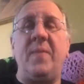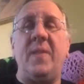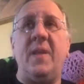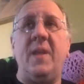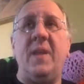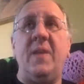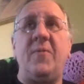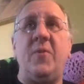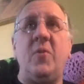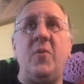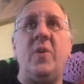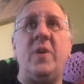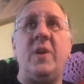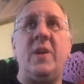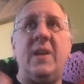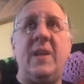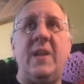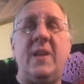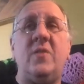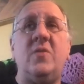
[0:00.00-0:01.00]
if you look
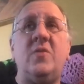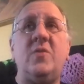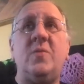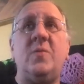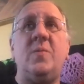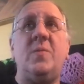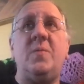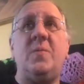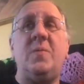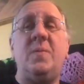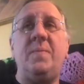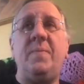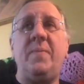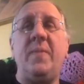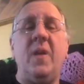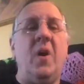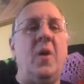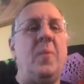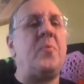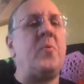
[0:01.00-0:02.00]
at Hindu
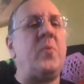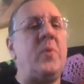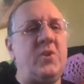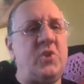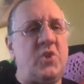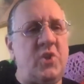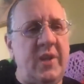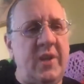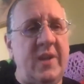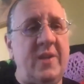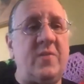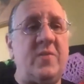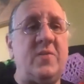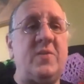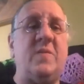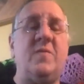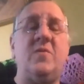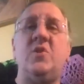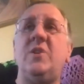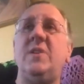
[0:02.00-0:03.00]

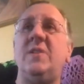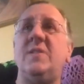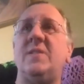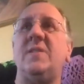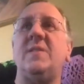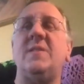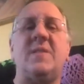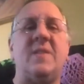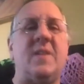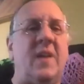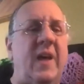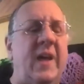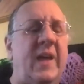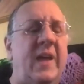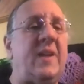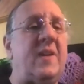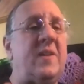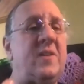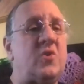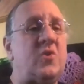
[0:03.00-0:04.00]
appreciators of Jesus,
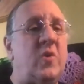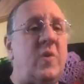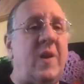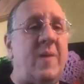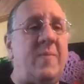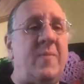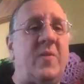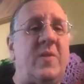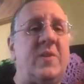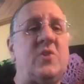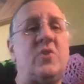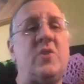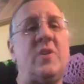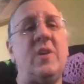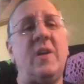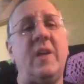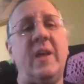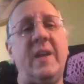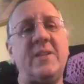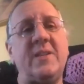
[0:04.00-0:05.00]
like Sri
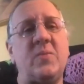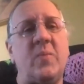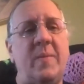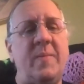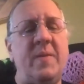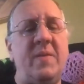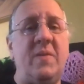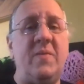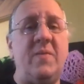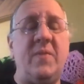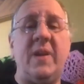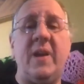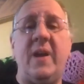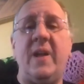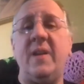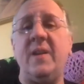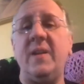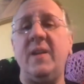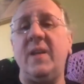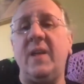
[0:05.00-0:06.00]
Ramakrishna, like Swami
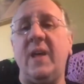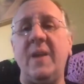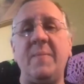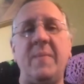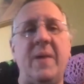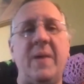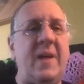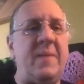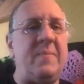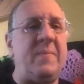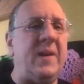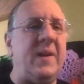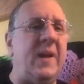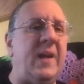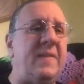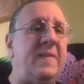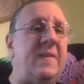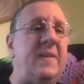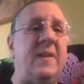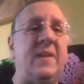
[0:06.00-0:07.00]
Vivekananda, like Mahatma
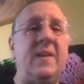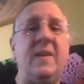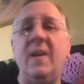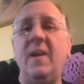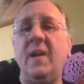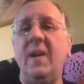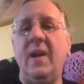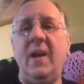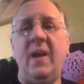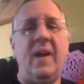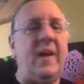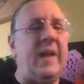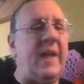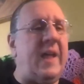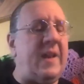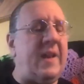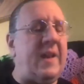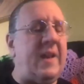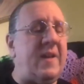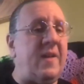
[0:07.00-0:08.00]
Gandhi,
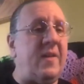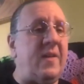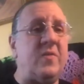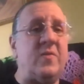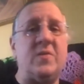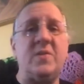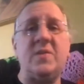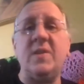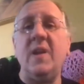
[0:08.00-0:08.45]
and others,